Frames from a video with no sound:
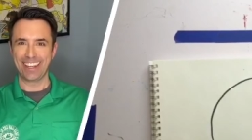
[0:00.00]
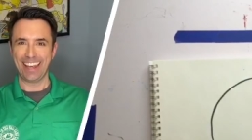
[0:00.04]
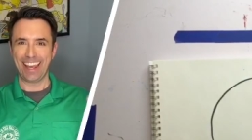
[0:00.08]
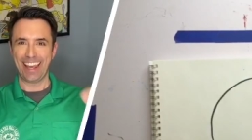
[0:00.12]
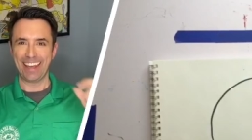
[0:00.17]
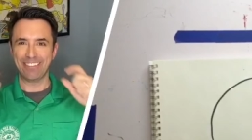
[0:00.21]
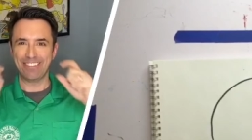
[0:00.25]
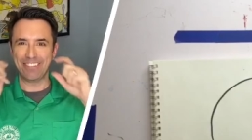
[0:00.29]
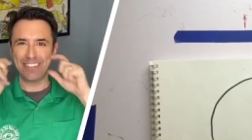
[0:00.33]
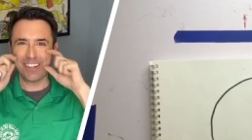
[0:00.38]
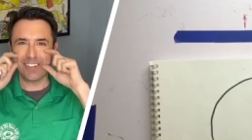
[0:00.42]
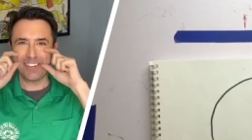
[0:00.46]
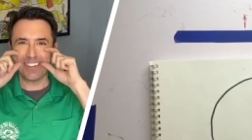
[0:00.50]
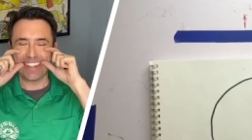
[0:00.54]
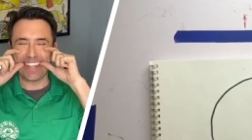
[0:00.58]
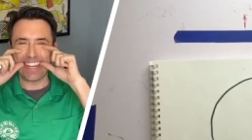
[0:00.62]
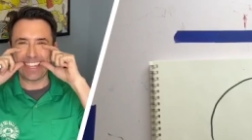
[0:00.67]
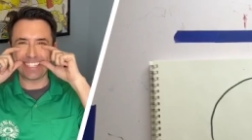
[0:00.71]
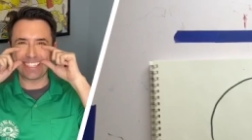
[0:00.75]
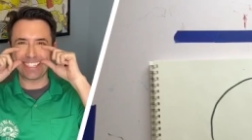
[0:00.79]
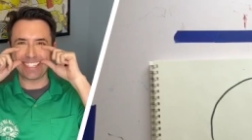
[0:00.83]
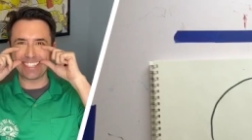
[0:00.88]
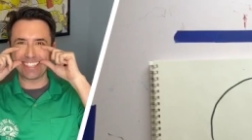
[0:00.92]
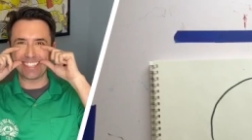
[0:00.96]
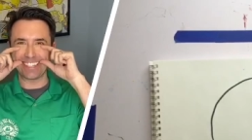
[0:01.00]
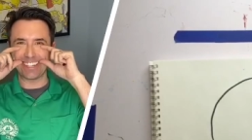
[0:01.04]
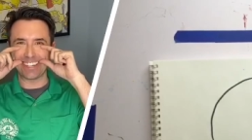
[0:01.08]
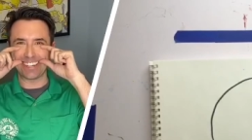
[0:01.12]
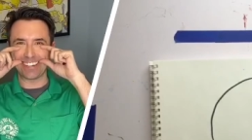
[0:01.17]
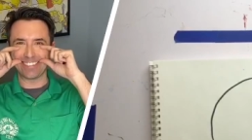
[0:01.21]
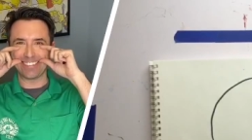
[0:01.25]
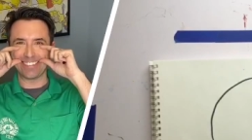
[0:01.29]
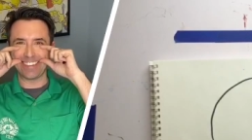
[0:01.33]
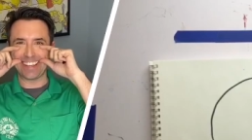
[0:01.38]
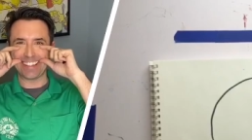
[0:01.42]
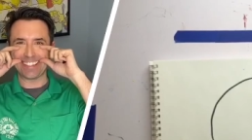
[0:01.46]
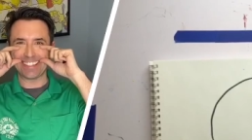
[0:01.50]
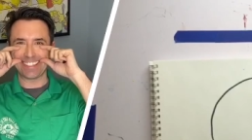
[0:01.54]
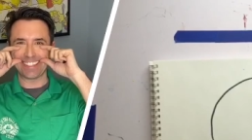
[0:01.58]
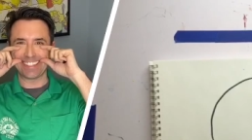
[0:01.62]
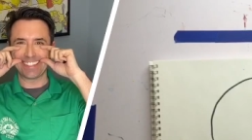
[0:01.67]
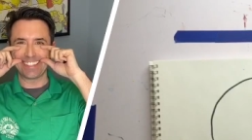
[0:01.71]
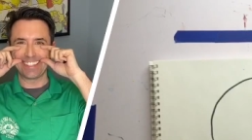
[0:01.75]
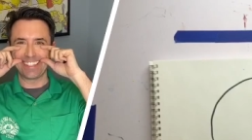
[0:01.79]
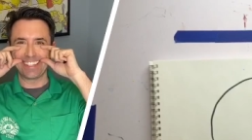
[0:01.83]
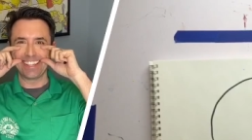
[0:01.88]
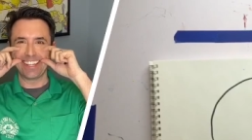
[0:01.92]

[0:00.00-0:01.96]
and feel what that does to your face.